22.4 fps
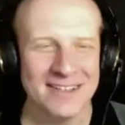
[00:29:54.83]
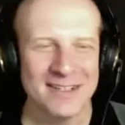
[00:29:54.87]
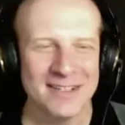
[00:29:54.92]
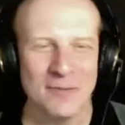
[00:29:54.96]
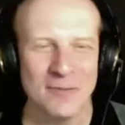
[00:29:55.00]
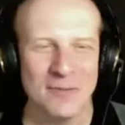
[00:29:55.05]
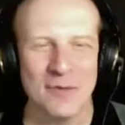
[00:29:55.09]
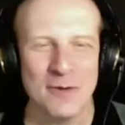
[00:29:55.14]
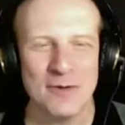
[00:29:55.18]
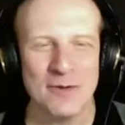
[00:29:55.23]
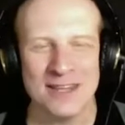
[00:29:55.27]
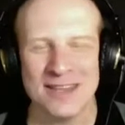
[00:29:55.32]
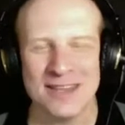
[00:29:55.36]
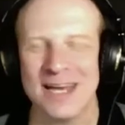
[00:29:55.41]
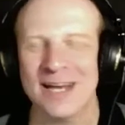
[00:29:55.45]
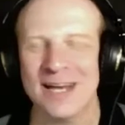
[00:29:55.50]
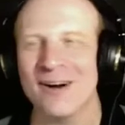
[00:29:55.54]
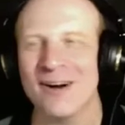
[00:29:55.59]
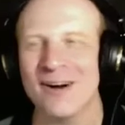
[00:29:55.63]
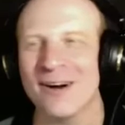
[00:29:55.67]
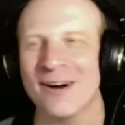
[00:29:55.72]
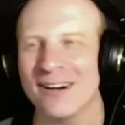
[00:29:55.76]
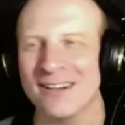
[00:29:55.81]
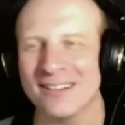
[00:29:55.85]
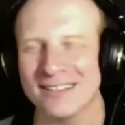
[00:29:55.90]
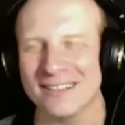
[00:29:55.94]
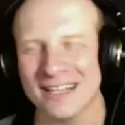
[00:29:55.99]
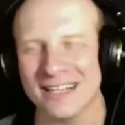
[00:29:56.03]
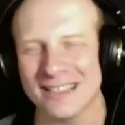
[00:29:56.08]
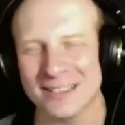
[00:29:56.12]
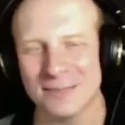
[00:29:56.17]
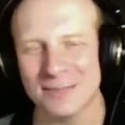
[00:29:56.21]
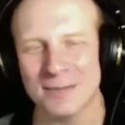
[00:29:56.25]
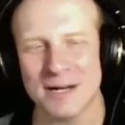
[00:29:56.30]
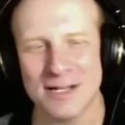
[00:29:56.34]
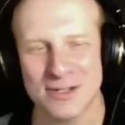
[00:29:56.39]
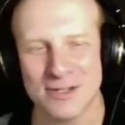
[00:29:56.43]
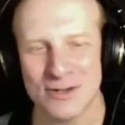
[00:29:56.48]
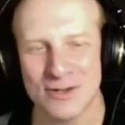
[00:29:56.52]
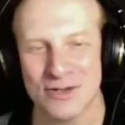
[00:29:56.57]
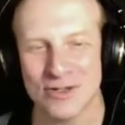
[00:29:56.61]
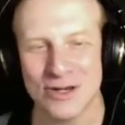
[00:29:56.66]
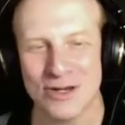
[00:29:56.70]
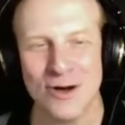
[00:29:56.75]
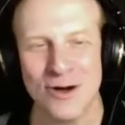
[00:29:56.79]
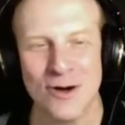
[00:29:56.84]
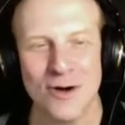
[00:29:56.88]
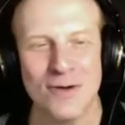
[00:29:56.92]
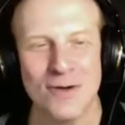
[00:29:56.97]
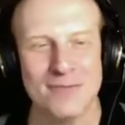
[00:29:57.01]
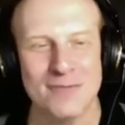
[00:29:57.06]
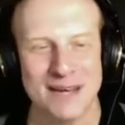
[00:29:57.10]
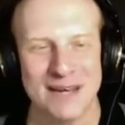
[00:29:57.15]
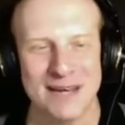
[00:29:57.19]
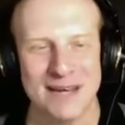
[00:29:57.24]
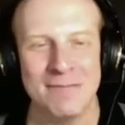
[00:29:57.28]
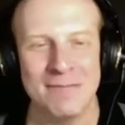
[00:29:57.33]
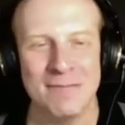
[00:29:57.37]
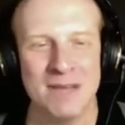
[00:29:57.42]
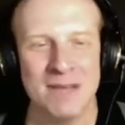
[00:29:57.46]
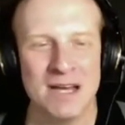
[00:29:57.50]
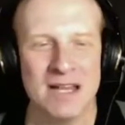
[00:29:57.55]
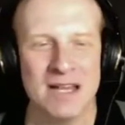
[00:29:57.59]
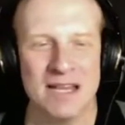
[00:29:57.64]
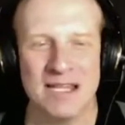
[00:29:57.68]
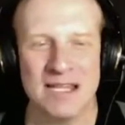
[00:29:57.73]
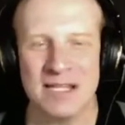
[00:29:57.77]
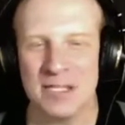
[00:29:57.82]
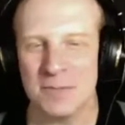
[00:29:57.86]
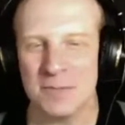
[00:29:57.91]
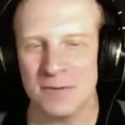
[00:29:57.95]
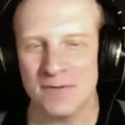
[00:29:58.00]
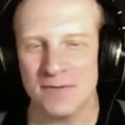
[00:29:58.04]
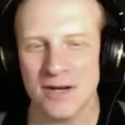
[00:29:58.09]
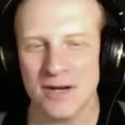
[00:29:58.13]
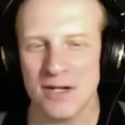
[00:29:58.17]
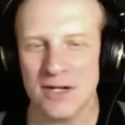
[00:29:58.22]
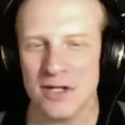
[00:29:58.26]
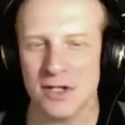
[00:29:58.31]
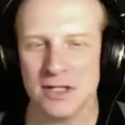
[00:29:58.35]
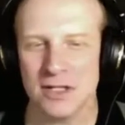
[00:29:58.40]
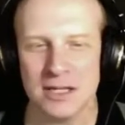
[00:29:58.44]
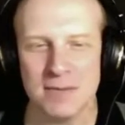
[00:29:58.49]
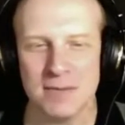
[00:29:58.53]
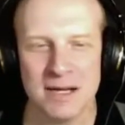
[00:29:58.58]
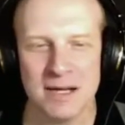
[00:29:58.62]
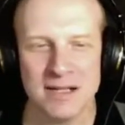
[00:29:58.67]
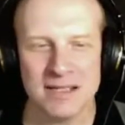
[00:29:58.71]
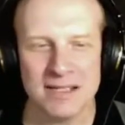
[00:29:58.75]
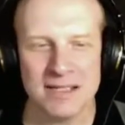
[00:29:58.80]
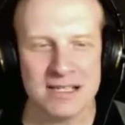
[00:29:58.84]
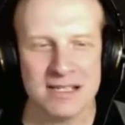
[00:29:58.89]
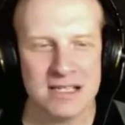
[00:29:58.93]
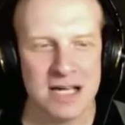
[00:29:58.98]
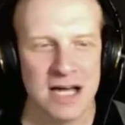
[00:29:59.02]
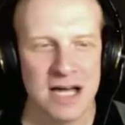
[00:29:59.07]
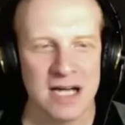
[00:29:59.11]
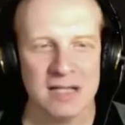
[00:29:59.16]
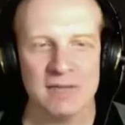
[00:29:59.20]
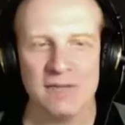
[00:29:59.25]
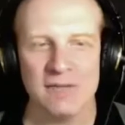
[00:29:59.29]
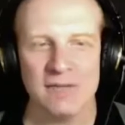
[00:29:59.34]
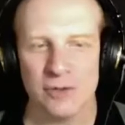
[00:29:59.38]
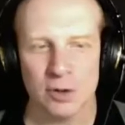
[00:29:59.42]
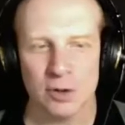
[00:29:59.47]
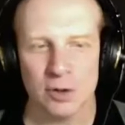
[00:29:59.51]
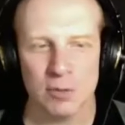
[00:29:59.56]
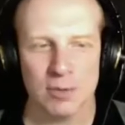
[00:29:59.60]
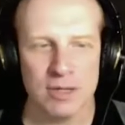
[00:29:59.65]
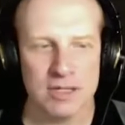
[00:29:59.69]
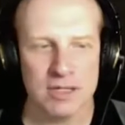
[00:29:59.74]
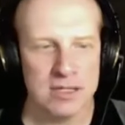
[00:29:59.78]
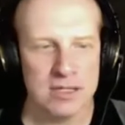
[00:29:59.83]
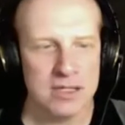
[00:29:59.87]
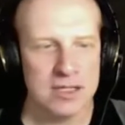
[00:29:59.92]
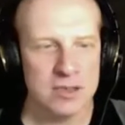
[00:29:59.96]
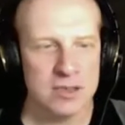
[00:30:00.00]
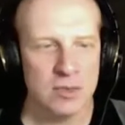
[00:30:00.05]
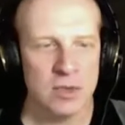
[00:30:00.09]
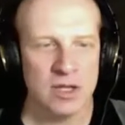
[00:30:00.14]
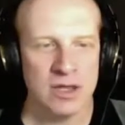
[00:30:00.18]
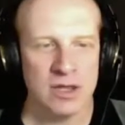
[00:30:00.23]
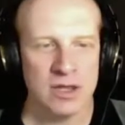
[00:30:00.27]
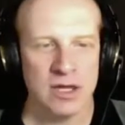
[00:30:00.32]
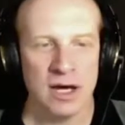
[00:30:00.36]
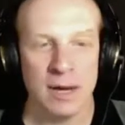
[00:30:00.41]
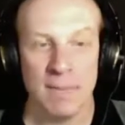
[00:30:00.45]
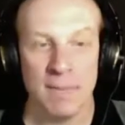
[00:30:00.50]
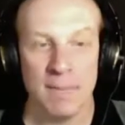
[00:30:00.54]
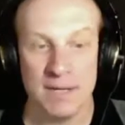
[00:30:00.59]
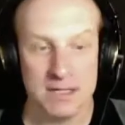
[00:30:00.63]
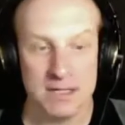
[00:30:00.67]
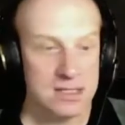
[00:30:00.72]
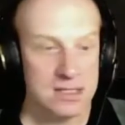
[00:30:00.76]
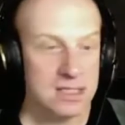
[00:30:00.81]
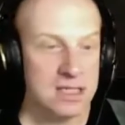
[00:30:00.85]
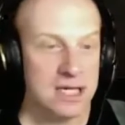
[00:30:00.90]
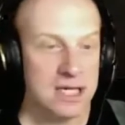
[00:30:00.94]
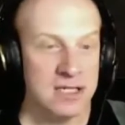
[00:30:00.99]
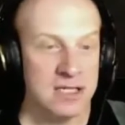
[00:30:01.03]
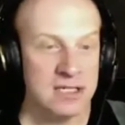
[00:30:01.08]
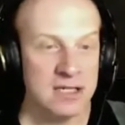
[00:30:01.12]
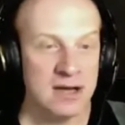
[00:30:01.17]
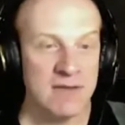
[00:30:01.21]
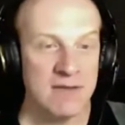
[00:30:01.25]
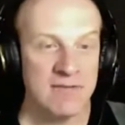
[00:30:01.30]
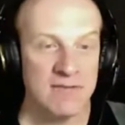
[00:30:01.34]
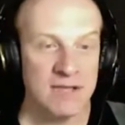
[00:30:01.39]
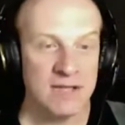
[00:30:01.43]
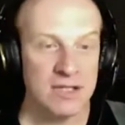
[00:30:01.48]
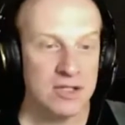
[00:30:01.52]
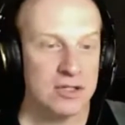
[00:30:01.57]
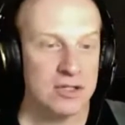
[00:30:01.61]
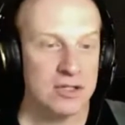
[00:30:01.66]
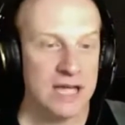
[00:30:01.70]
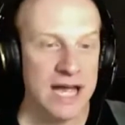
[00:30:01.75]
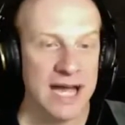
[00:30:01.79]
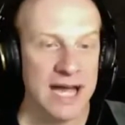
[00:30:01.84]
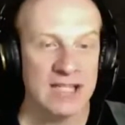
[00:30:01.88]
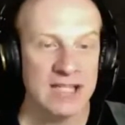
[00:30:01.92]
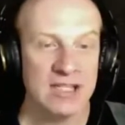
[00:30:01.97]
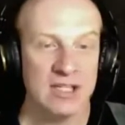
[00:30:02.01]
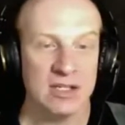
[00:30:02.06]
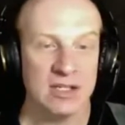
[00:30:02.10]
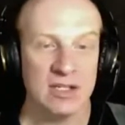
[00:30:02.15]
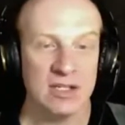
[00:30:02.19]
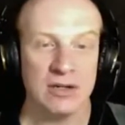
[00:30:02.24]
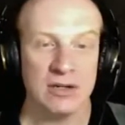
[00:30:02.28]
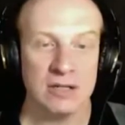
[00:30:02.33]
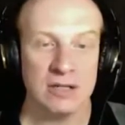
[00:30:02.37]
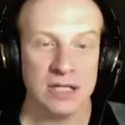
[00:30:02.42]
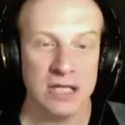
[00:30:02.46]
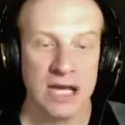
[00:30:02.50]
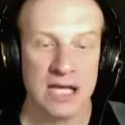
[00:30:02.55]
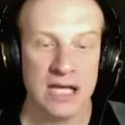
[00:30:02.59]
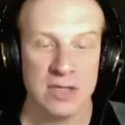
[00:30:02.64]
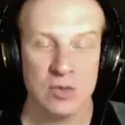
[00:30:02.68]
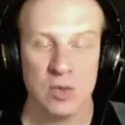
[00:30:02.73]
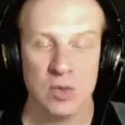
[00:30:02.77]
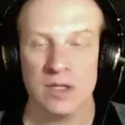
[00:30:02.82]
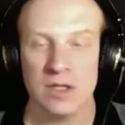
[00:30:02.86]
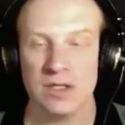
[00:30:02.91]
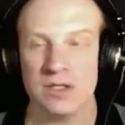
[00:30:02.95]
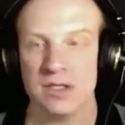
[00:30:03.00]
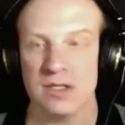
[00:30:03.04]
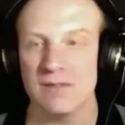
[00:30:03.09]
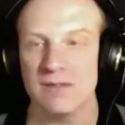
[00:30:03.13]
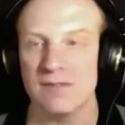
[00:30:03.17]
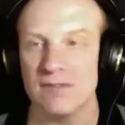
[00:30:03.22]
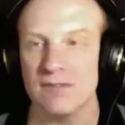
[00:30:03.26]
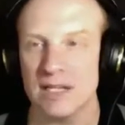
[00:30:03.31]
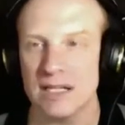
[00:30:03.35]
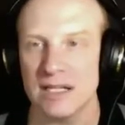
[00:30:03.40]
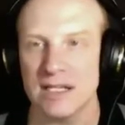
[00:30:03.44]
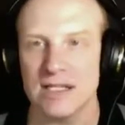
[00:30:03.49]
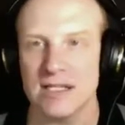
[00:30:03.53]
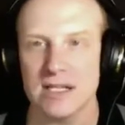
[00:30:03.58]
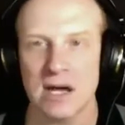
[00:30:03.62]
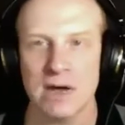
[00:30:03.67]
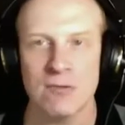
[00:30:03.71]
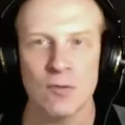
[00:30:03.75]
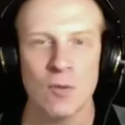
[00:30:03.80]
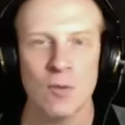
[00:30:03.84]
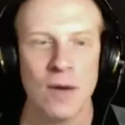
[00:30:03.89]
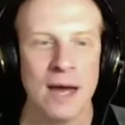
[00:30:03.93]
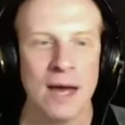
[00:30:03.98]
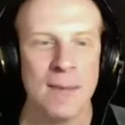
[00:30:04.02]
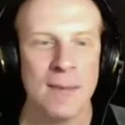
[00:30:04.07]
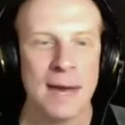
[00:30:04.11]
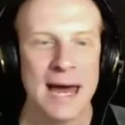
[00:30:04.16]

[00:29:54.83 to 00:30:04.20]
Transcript: We want to thank our next sponsor, Zoho Mail. That is professional email designed for your business with uh, business class features and security, as well as the convenience of web